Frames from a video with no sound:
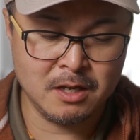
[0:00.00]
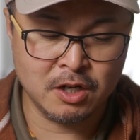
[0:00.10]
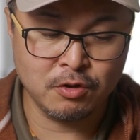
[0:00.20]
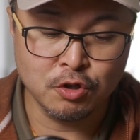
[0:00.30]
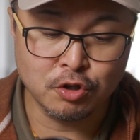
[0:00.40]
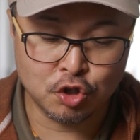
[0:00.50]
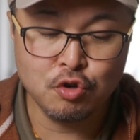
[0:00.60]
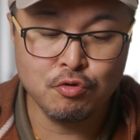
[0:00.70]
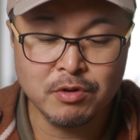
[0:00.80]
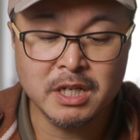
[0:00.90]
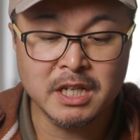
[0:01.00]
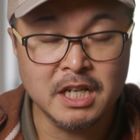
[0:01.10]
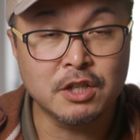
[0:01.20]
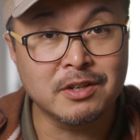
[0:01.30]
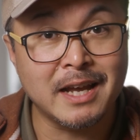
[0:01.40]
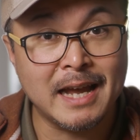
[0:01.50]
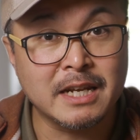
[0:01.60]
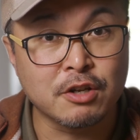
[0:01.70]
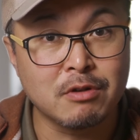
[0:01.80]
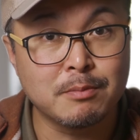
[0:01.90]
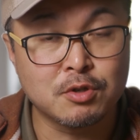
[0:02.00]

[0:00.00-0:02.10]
You know, you do really need to add a grip